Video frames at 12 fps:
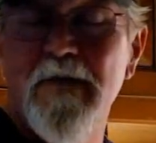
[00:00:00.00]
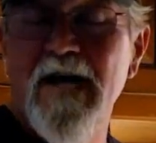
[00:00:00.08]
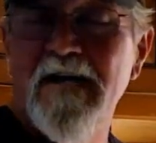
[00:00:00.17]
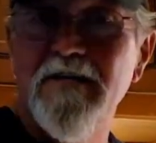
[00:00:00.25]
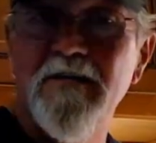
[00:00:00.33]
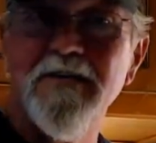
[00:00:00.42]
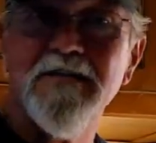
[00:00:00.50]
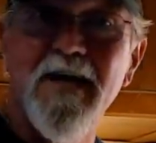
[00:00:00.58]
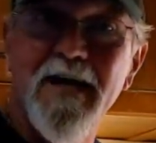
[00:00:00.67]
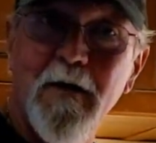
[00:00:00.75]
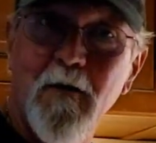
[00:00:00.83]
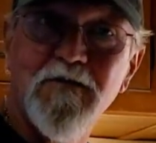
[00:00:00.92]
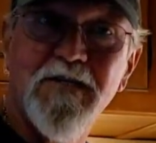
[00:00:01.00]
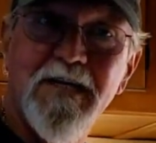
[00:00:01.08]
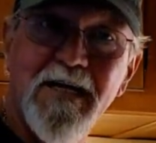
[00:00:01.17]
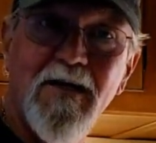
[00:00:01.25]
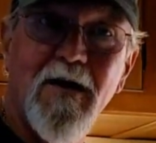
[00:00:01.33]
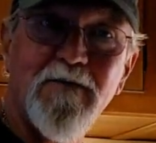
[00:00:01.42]
pain in the tail to
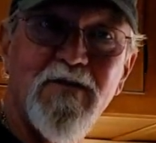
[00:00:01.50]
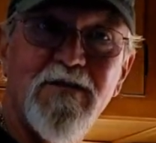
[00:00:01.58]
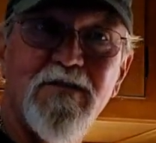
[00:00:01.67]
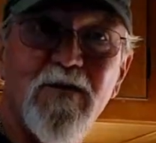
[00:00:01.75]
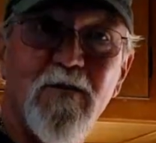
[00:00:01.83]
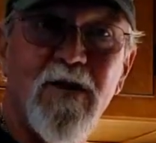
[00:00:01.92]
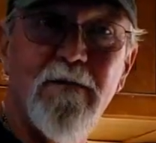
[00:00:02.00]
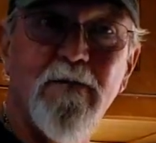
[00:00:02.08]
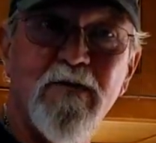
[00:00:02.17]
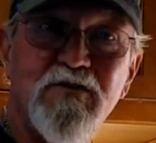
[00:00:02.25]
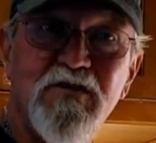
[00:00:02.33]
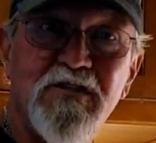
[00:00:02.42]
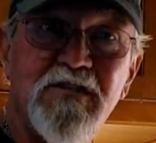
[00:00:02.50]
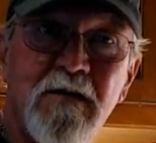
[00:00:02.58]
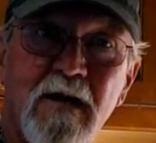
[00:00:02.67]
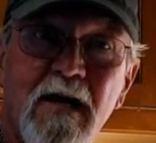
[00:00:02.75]
get up to do it, but just